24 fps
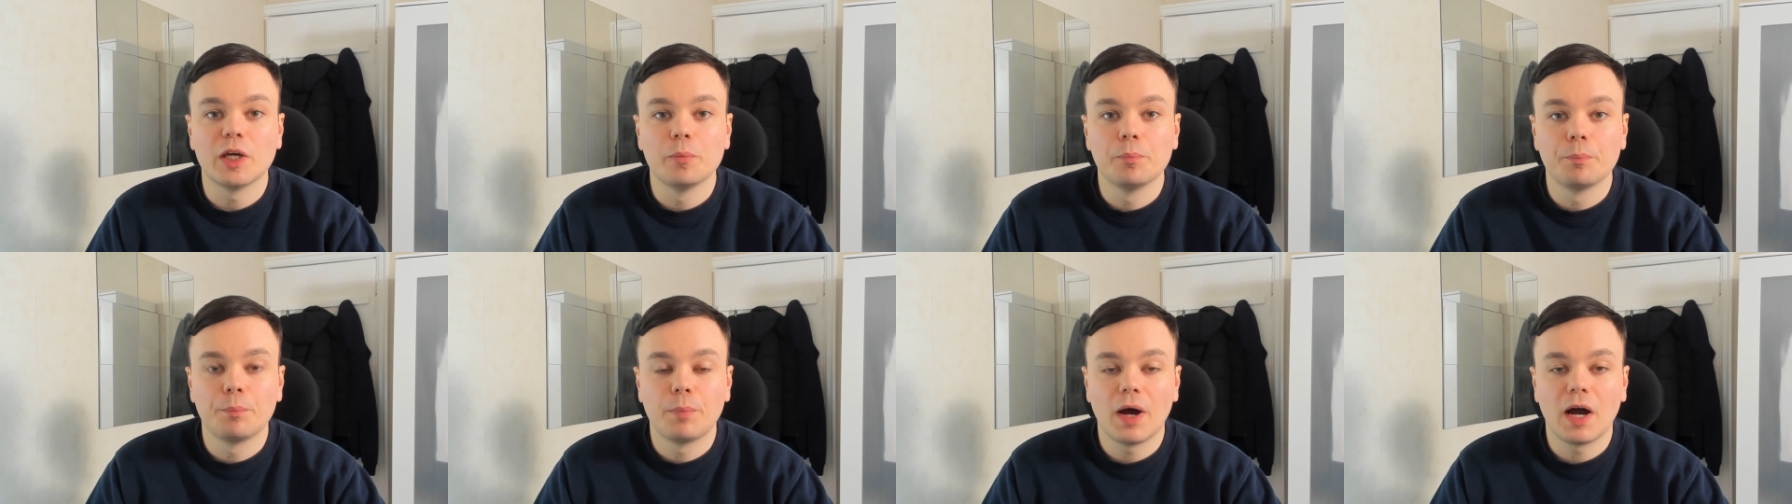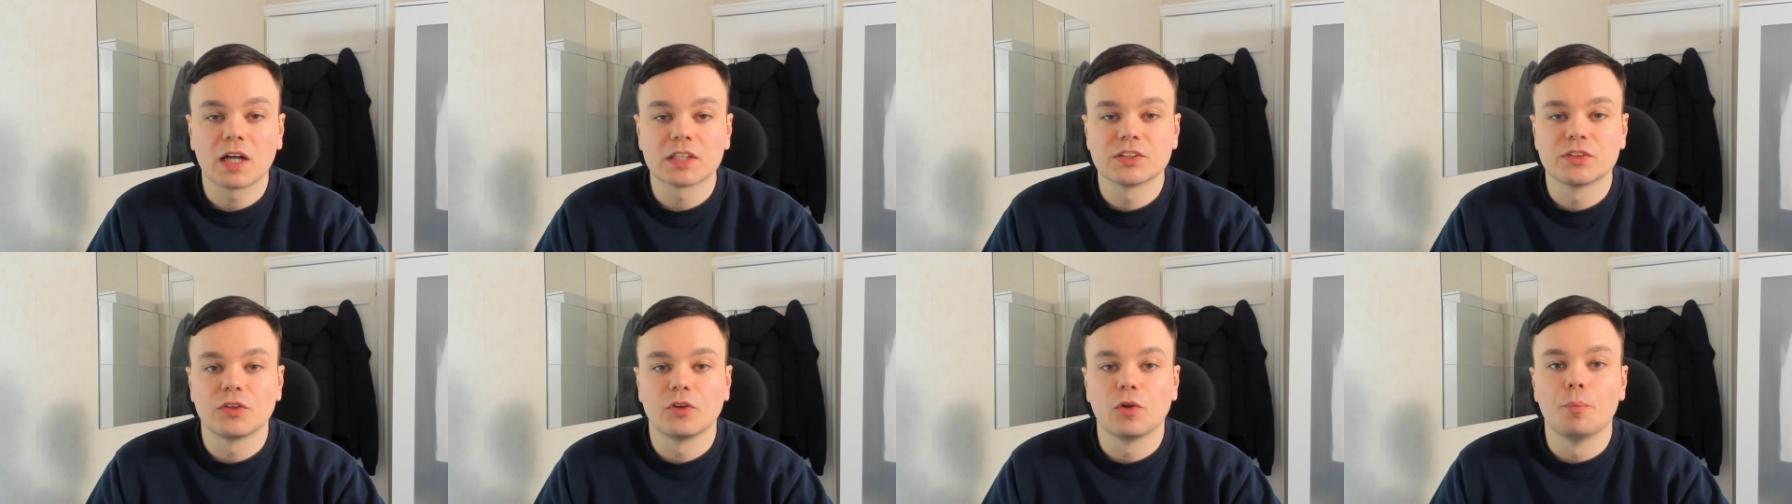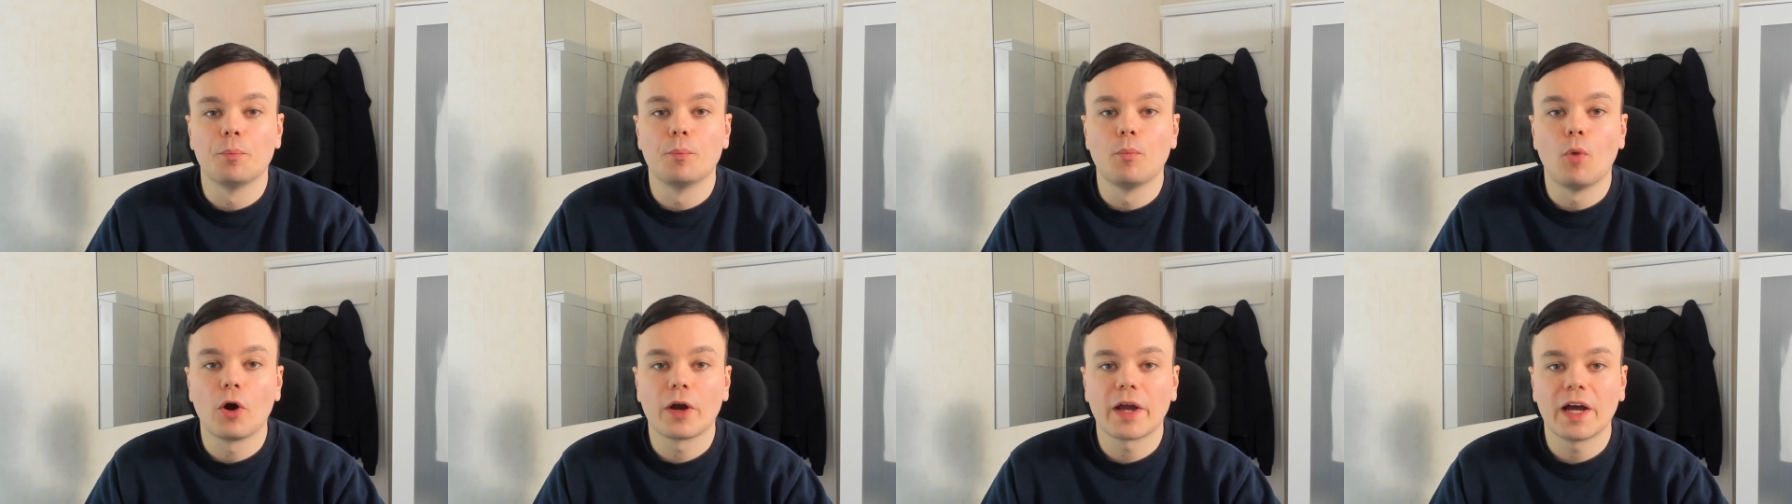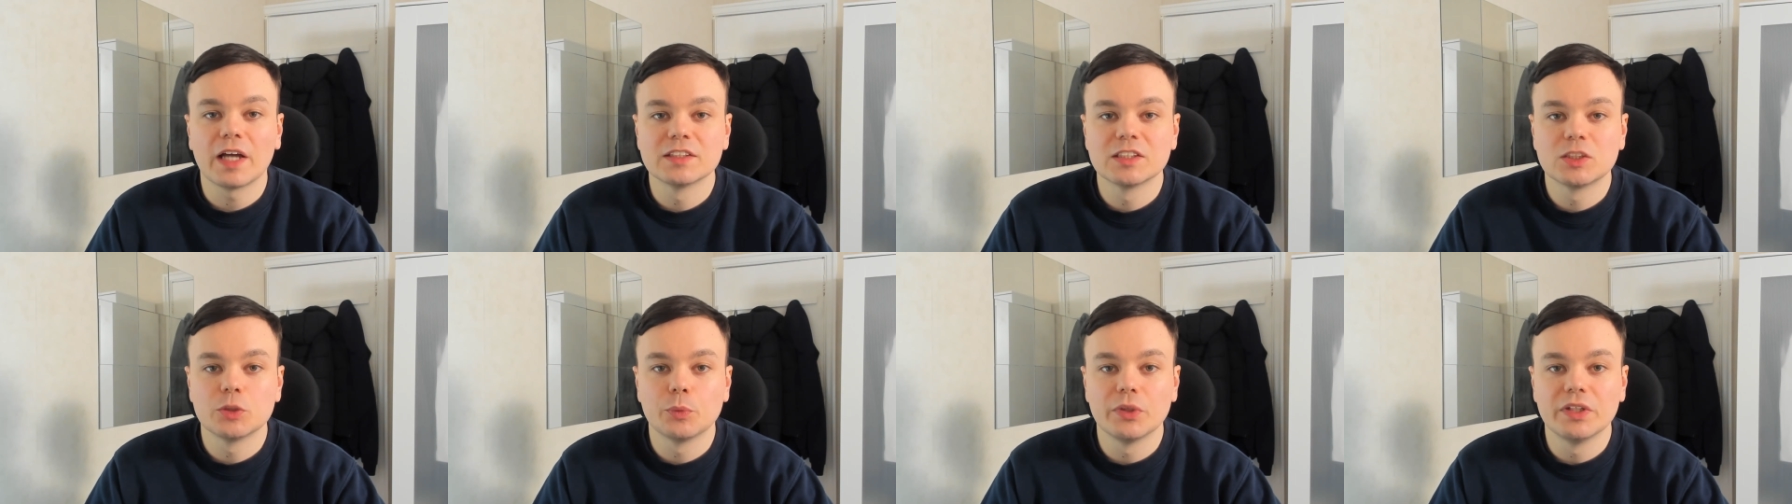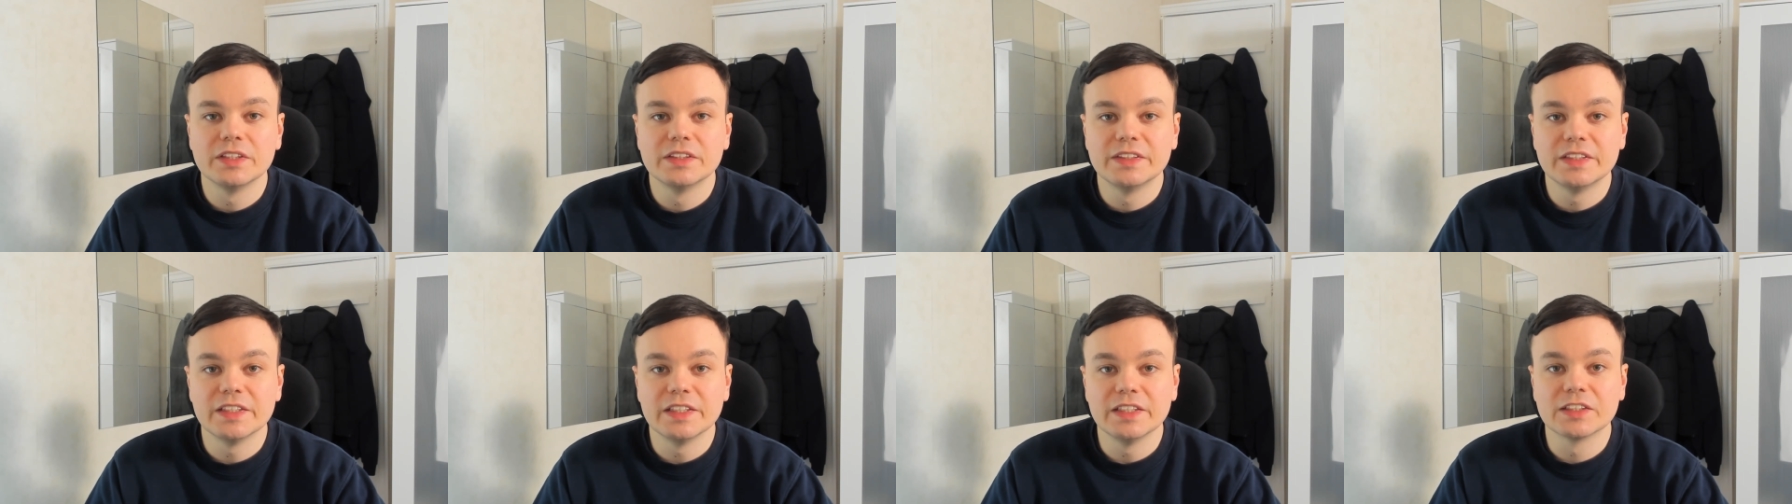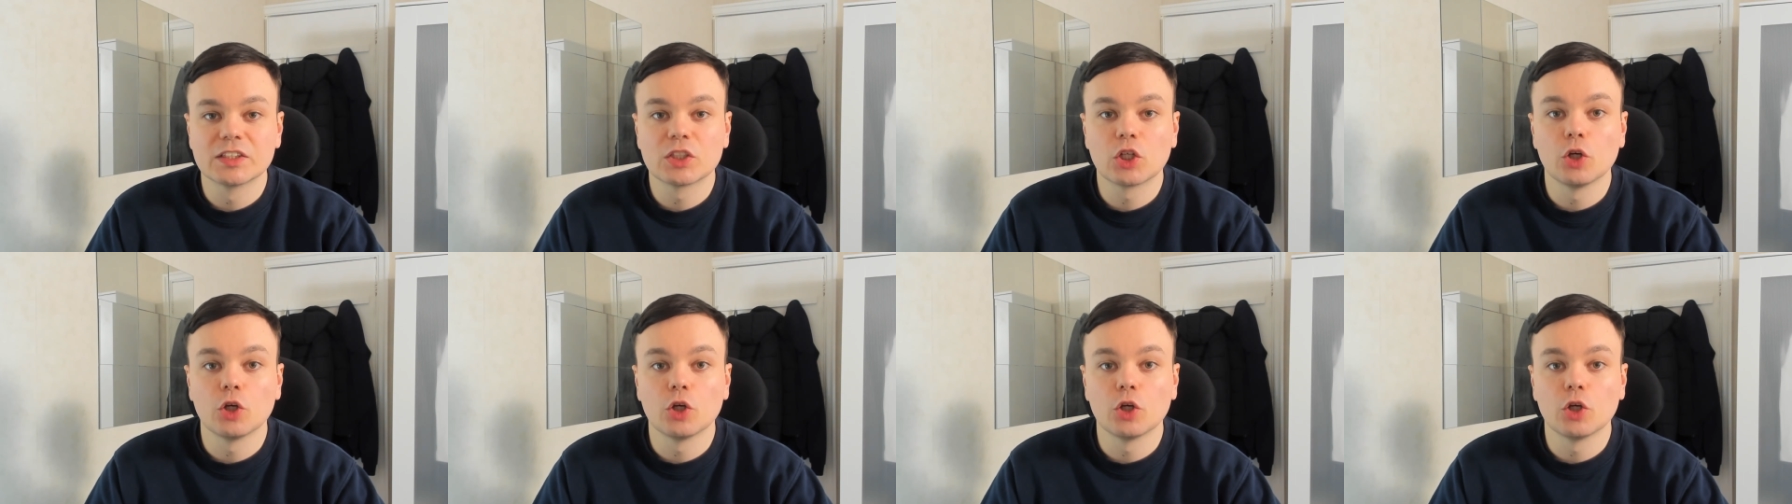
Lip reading: impact the MOG antibody disease